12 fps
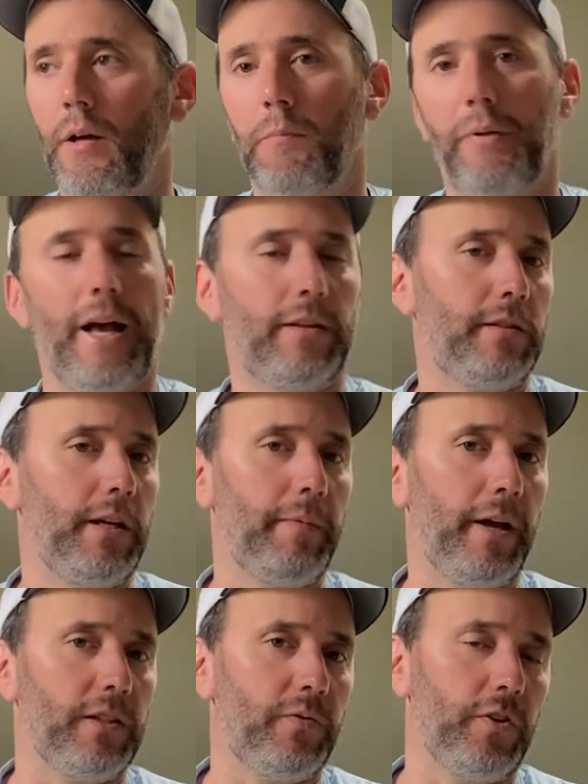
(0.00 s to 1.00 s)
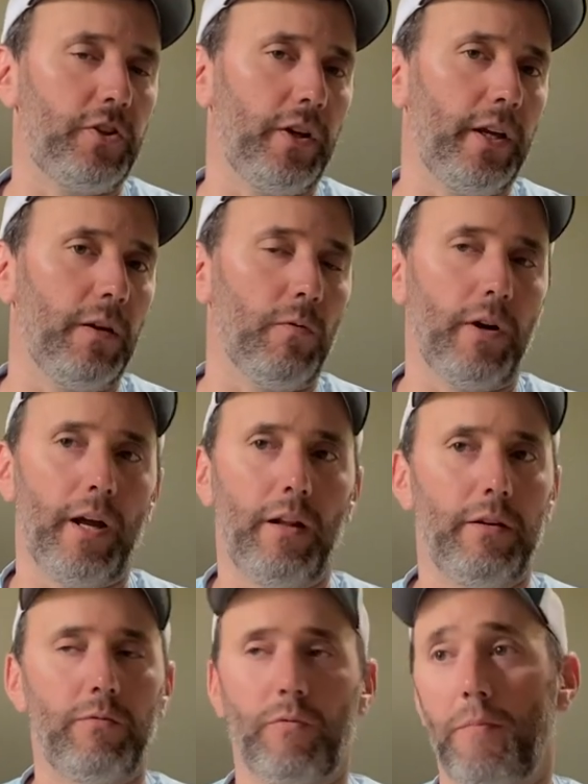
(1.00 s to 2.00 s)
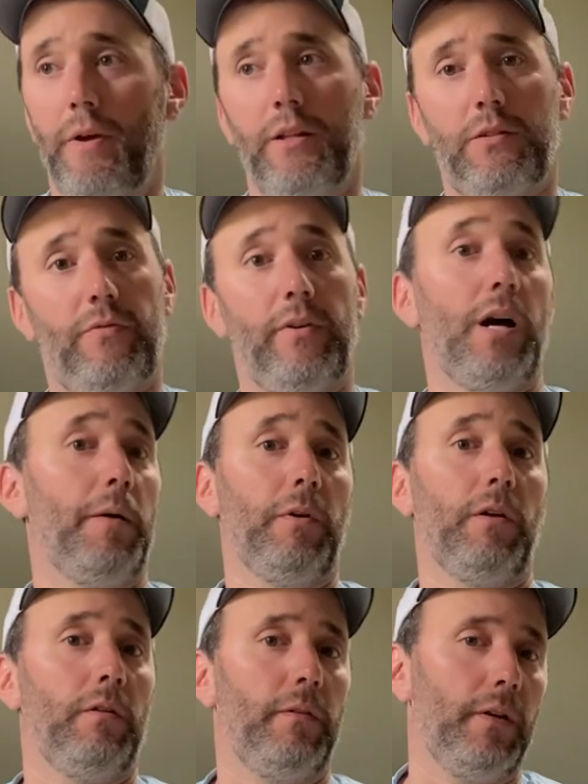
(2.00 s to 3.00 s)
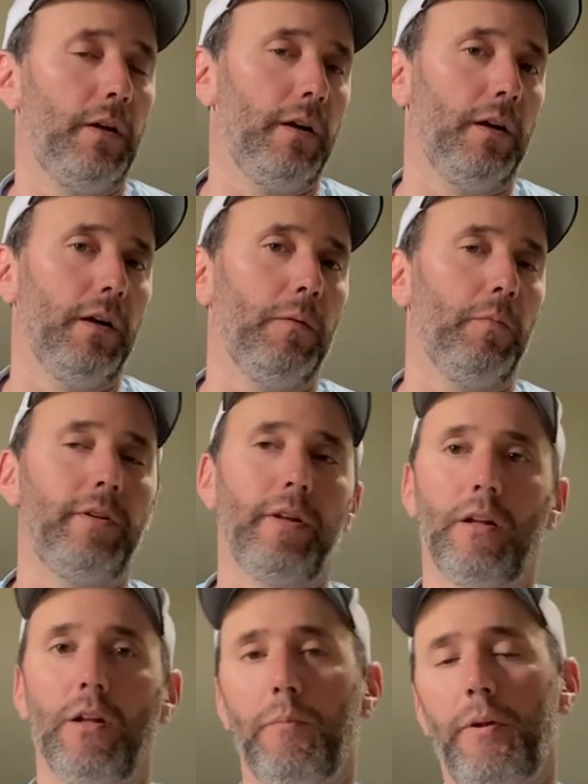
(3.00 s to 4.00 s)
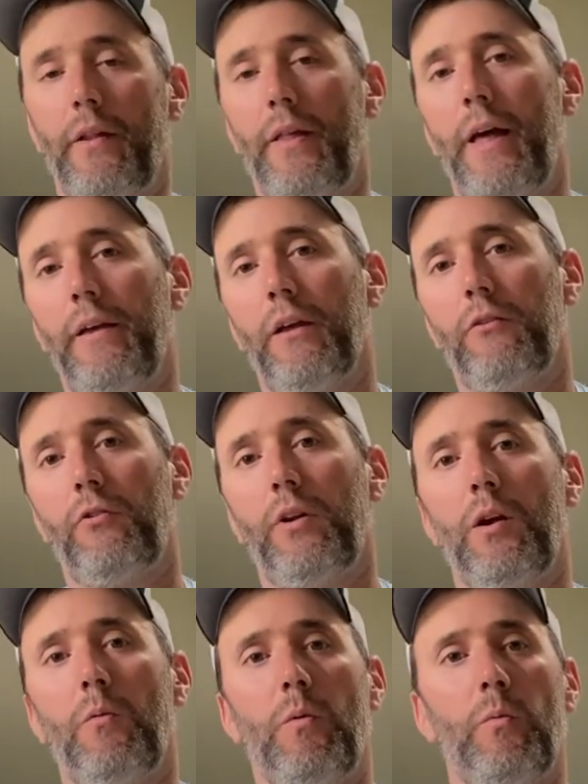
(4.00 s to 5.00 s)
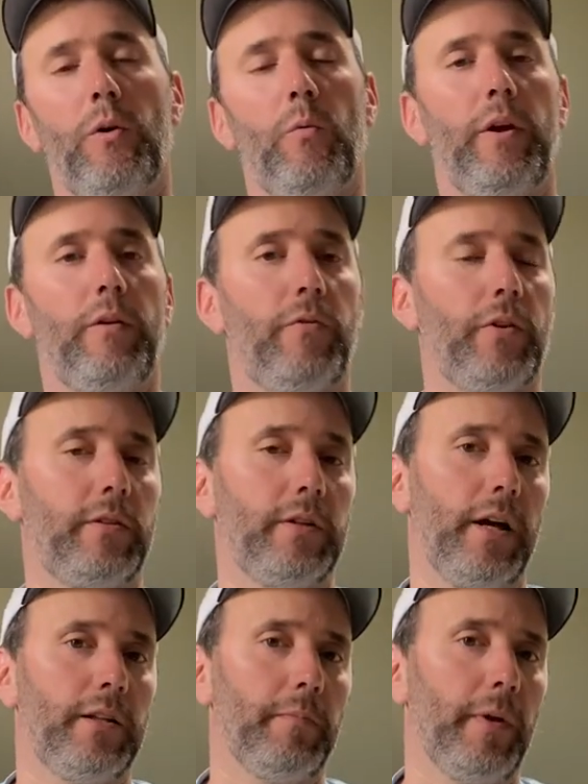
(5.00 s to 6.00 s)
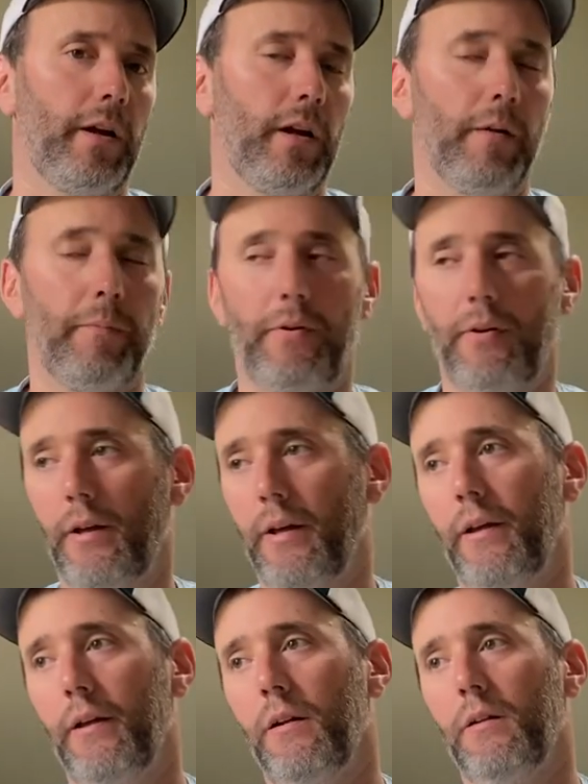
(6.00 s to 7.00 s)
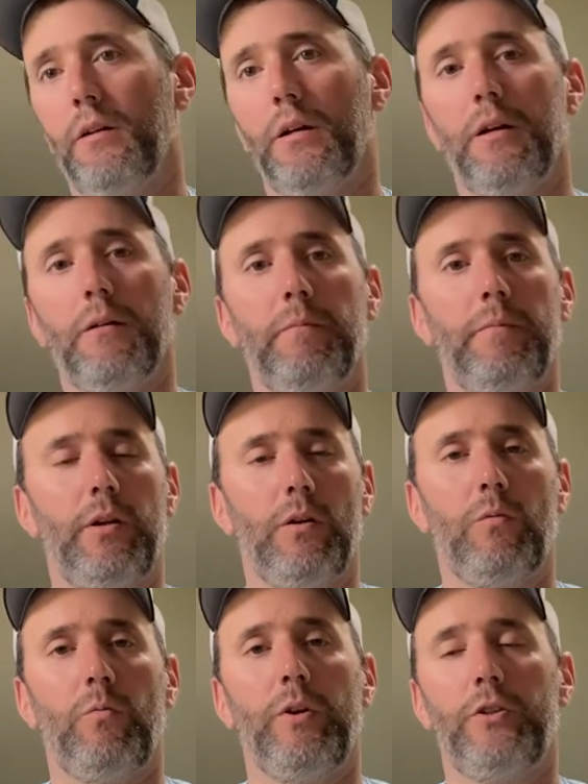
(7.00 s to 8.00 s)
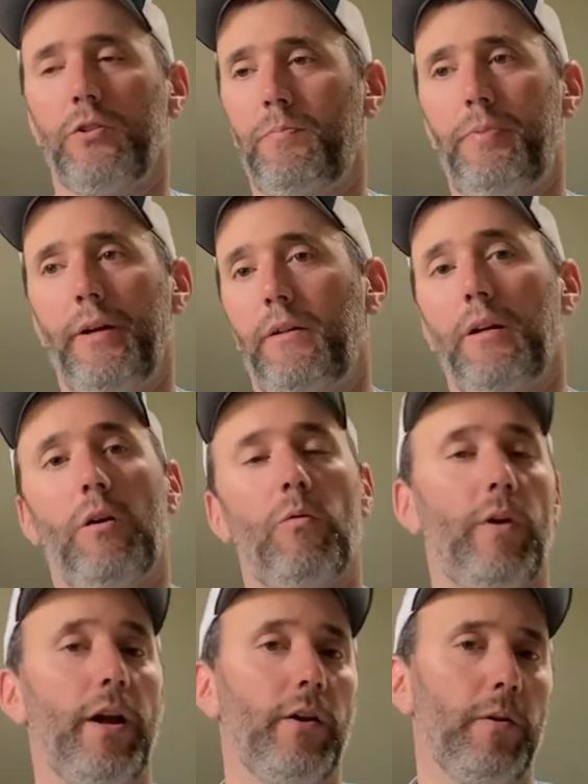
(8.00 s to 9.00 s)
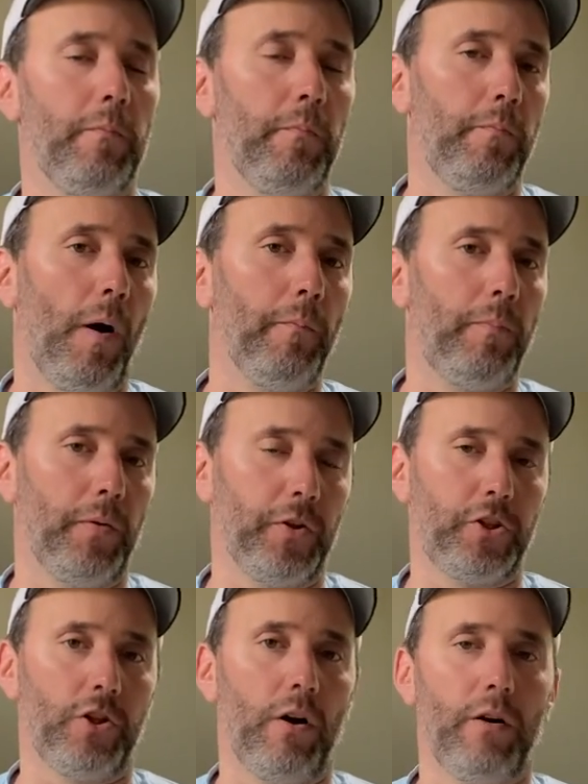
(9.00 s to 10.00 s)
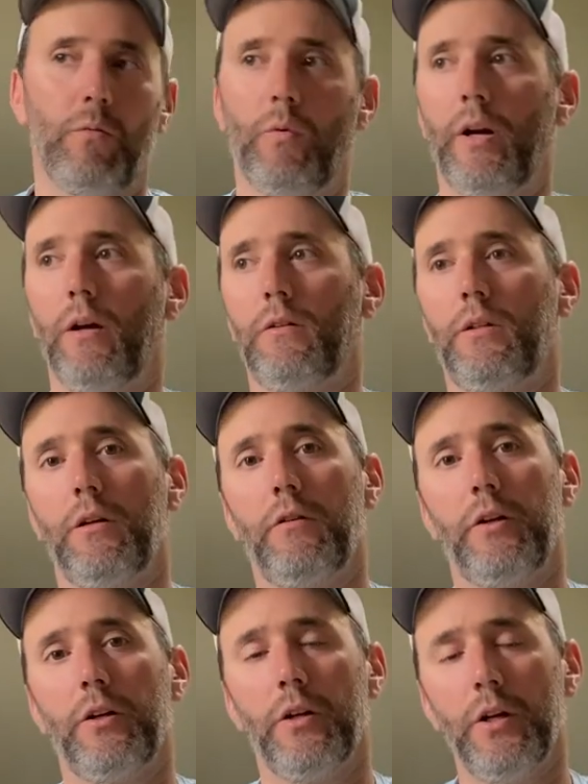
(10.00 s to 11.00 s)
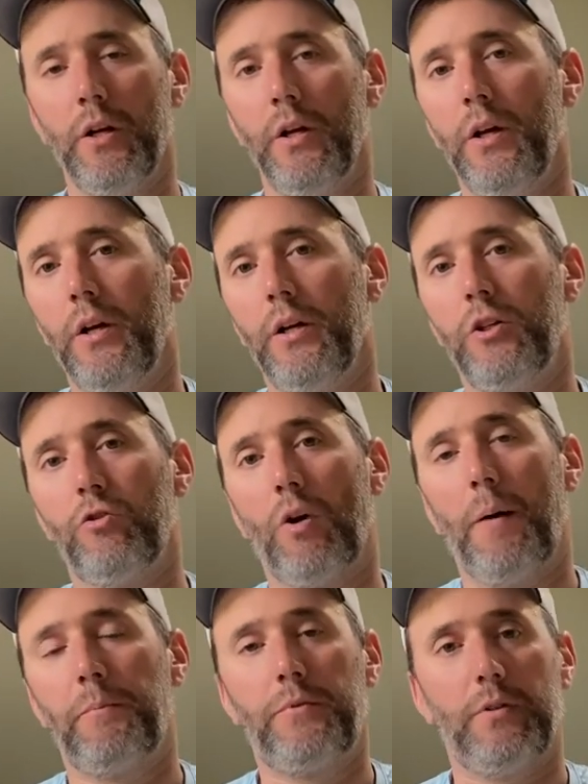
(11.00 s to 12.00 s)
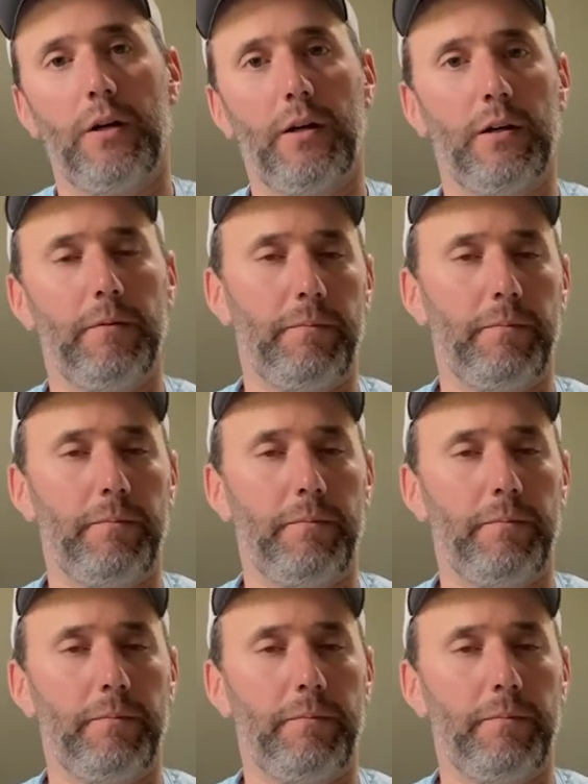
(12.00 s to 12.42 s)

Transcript: Black sea bass fishing in Rhode Island remains phenomenal. We did a little bit of that yesterday when we were waiting for the tide to make up. And, you know, we just picked out a random bump on the chart and went out there and dropped, I